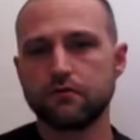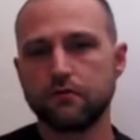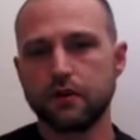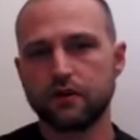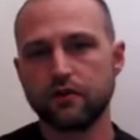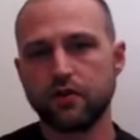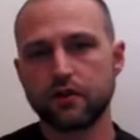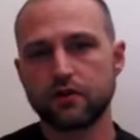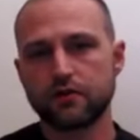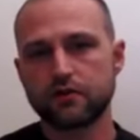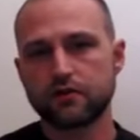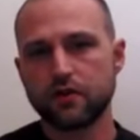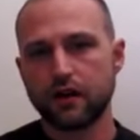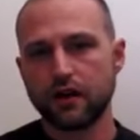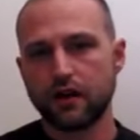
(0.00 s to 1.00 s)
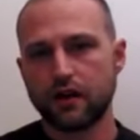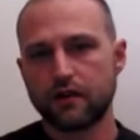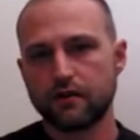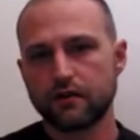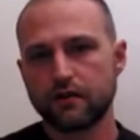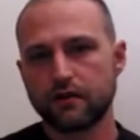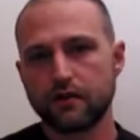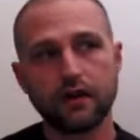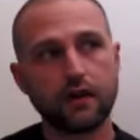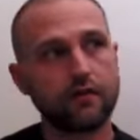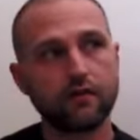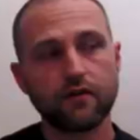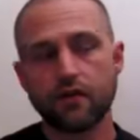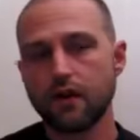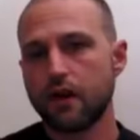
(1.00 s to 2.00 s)
My dog's trying to eat something
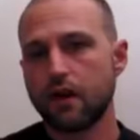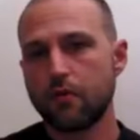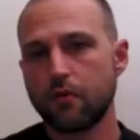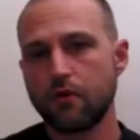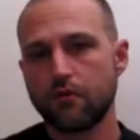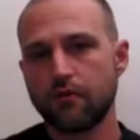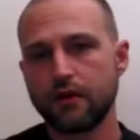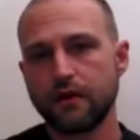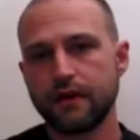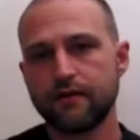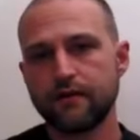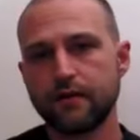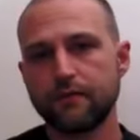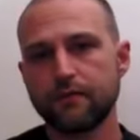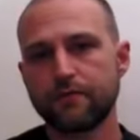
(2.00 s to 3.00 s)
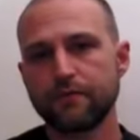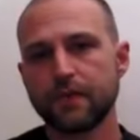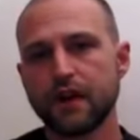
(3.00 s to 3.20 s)
over there, but we'll leave him.